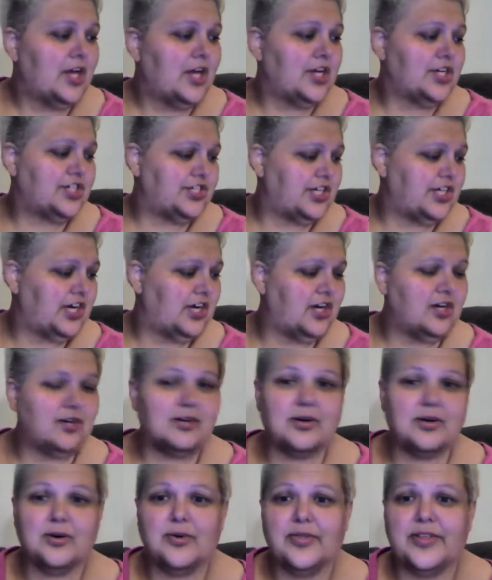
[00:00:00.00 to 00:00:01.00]

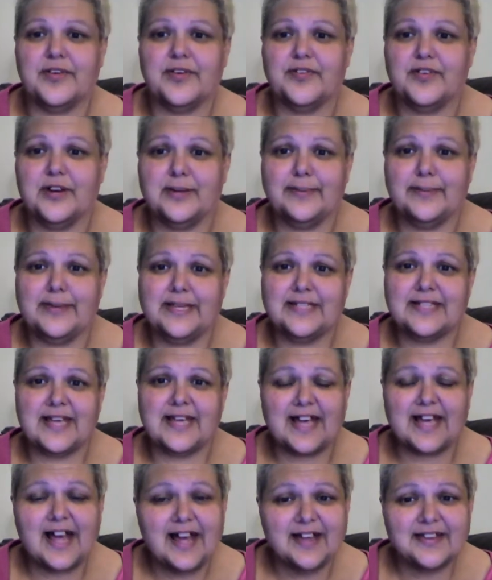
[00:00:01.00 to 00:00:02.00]
show the freebies I
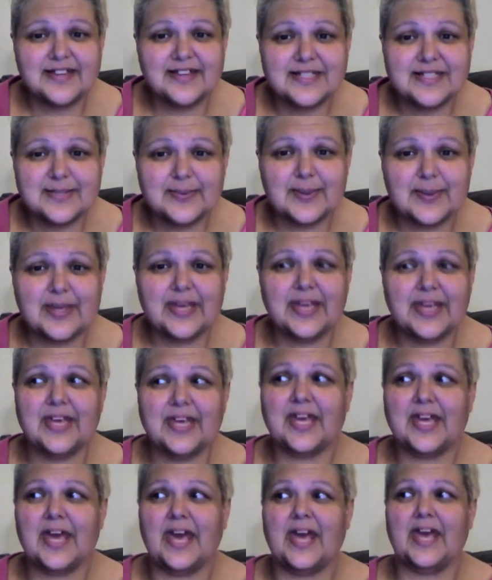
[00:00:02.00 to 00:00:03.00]
got this
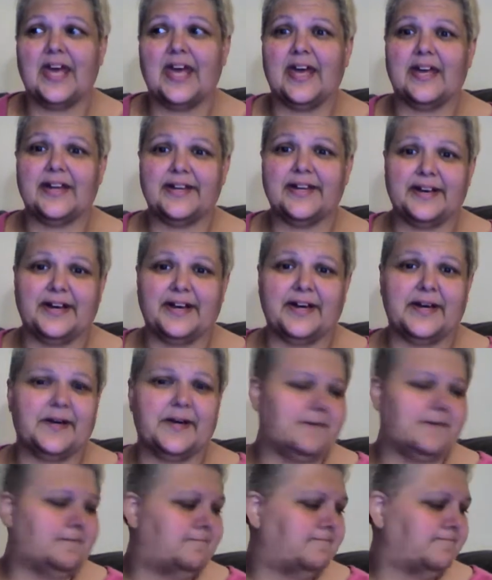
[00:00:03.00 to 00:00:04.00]
week, and
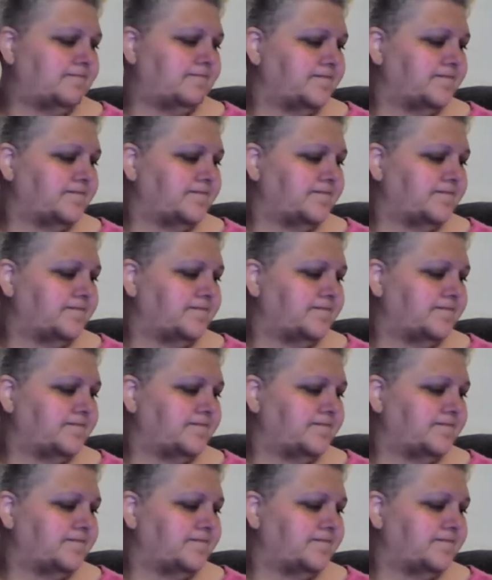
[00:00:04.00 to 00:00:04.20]
um,